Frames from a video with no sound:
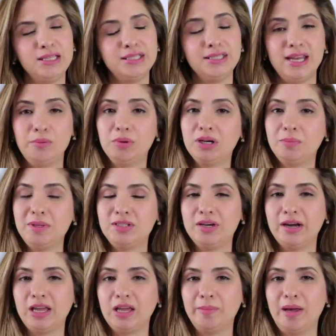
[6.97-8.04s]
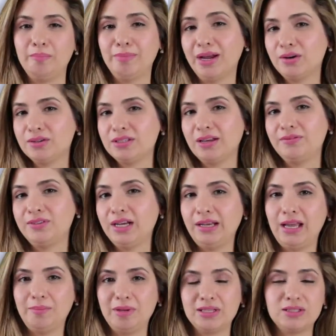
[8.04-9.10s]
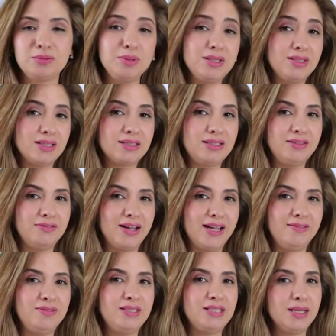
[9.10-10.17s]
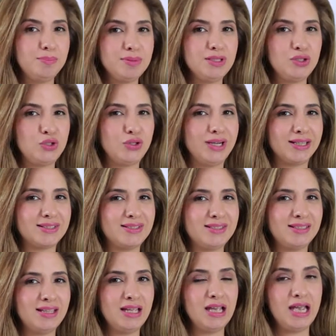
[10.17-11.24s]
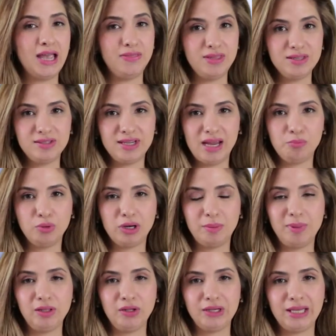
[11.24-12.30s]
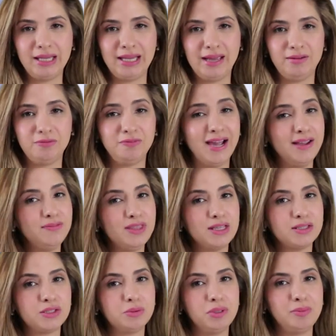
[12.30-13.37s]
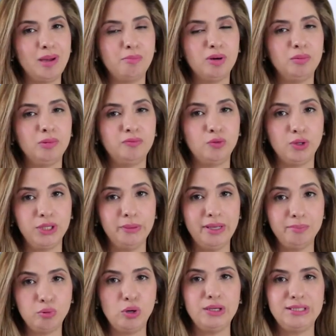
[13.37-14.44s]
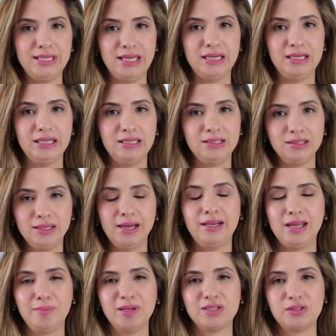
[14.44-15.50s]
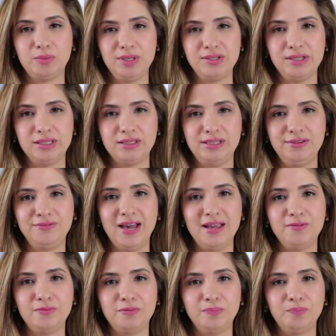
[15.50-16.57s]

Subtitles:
Today we're going to be talking about Microsoft Dynamics 365 tips and tricks, and this time we're going to be looking at 5 things to remember before you import data into Dynamics 365.